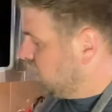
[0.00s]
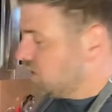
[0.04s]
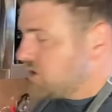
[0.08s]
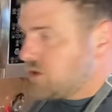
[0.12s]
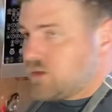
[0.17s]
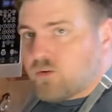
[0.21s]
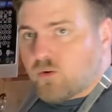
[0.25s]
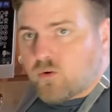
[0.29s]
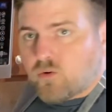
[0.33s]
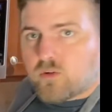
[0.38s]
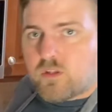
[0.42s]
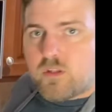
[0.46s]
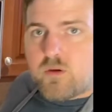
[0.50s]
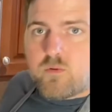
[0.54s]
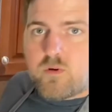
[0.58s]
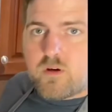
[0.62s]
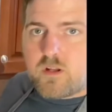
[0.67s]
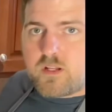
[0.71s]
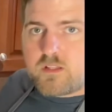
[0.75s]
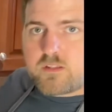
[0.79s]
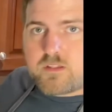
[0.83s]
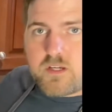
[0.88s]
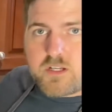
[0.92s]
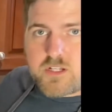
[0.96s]
You only want
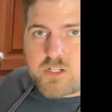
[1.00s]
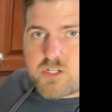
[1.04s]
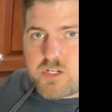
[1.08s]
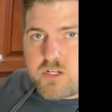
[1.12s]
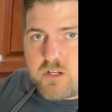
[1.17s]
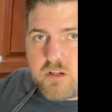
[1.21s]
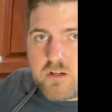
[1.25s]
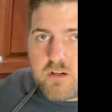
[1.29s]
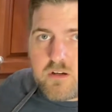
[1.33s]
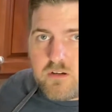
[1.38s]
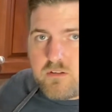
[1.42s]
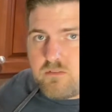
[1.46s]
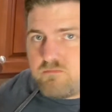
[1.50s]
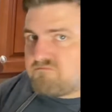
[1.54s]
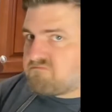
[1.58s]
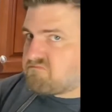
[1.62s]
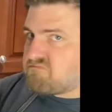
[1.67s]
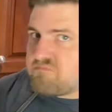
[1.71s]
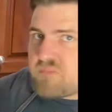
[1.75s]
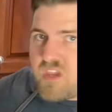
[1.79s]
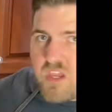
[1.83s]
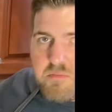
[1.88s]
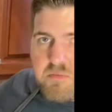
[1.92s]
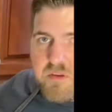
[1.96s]
to touch it
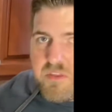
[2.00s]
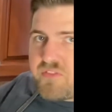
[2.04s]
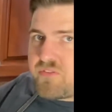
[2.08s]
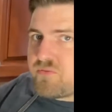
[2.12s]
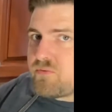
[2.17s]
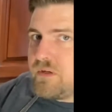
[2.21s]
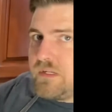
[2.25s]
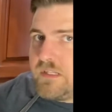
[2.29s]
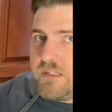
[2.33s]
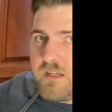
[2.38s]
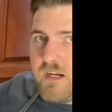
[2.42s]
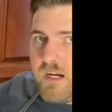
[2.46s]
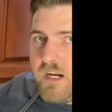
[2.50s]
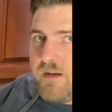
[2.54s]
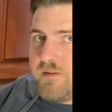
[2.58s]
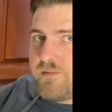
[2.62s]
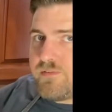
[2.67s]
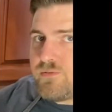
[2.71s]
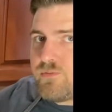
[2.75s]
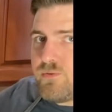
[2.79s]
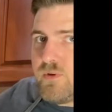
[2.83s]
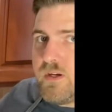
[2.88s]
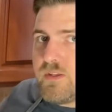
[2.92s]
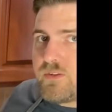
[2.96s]
maybe 3 times
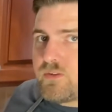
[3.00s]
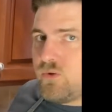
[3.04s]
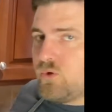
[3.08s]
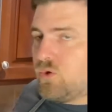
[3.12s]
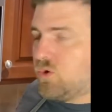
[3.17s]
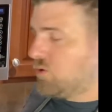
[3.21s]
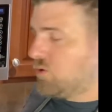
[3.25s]
throughout the whole